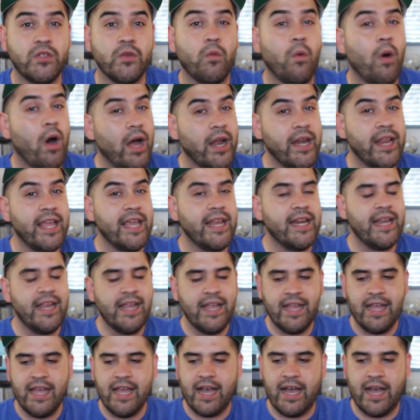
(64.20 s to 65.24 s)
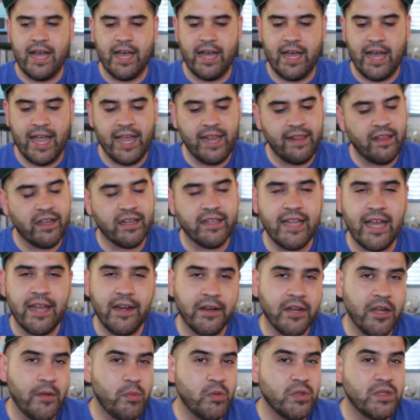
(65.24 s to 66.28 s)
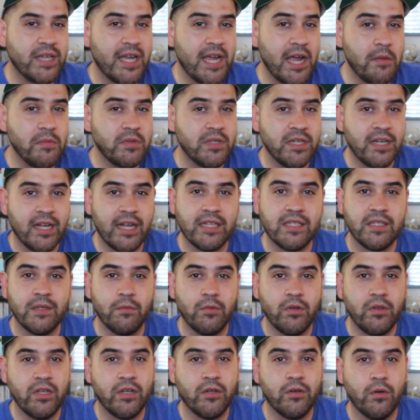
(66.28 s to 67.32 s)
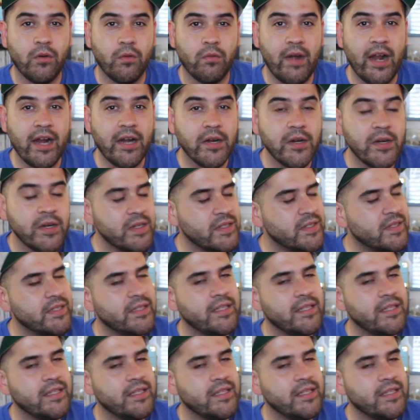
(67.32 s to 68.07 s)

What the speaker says: you wanted. I lucked out a couple times and got some really cool records,